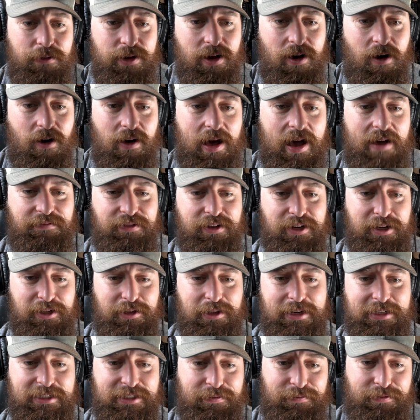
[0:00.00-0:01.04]
we all have to
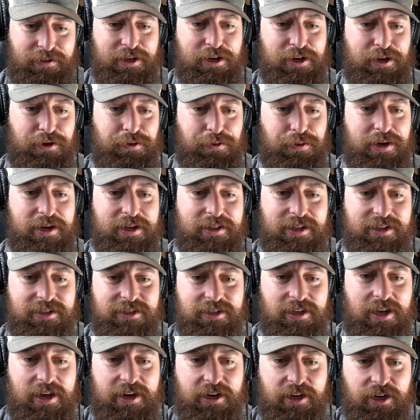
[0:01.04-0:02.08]
collectively agree
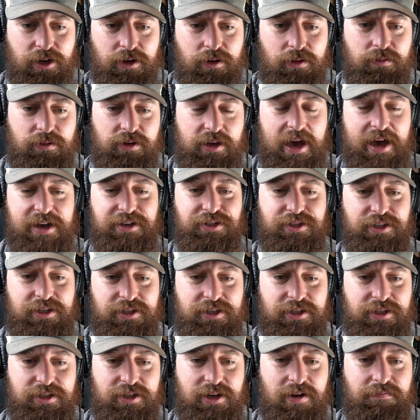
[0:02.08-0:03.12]
that's like, yes,
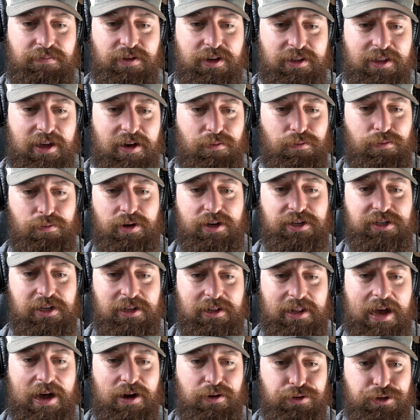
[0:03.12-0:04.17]
this is something that is
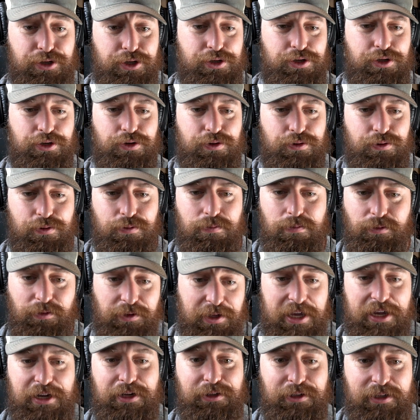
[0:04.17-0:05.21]
allowed to do
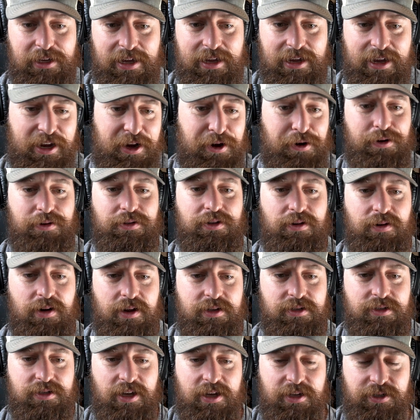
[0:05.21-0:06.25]
legally here in the
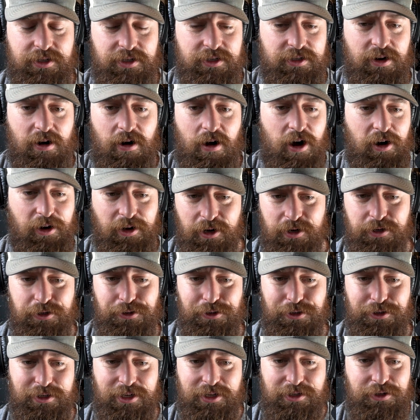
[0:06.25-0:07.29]
United States, because there are
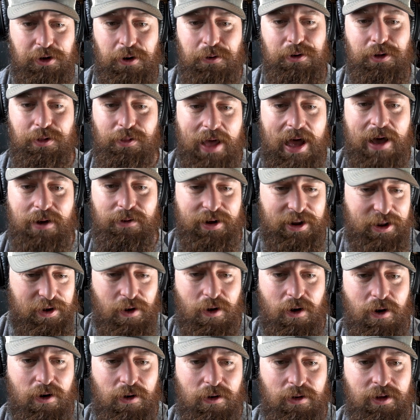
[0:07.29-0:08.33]
countries that don't allow it at
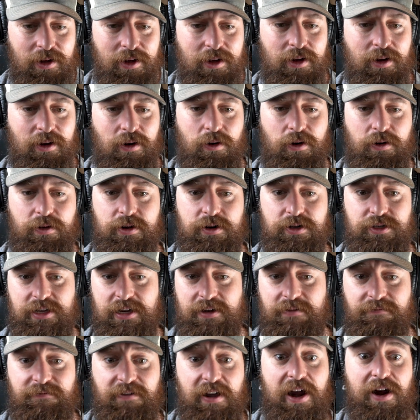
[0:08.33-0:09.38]
all, or there's
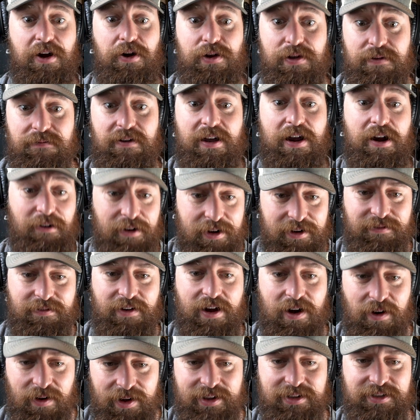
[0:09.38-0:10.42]
like very, very,
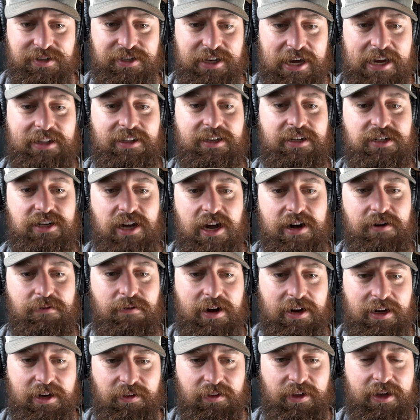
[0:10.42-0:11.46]
very insanely tight
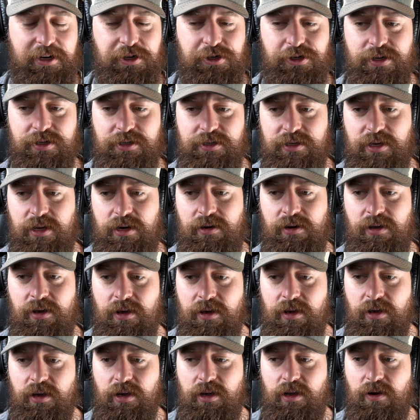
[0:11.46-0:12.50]
regulations. And,
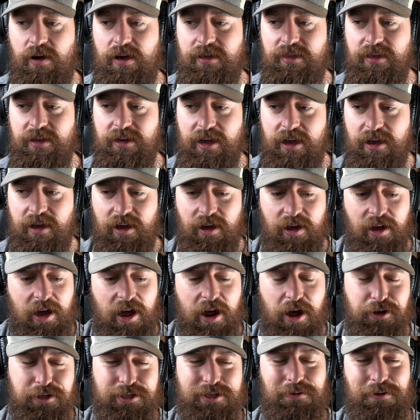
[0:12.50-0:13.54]
I think I
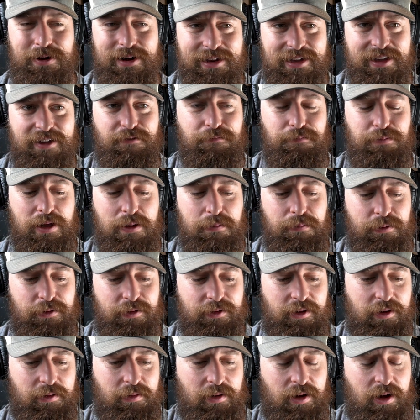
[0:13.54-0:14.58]
also want to give
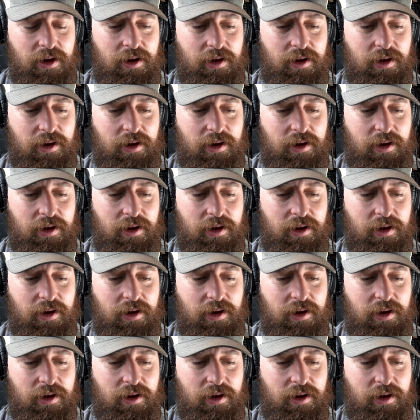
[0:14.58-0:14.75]
people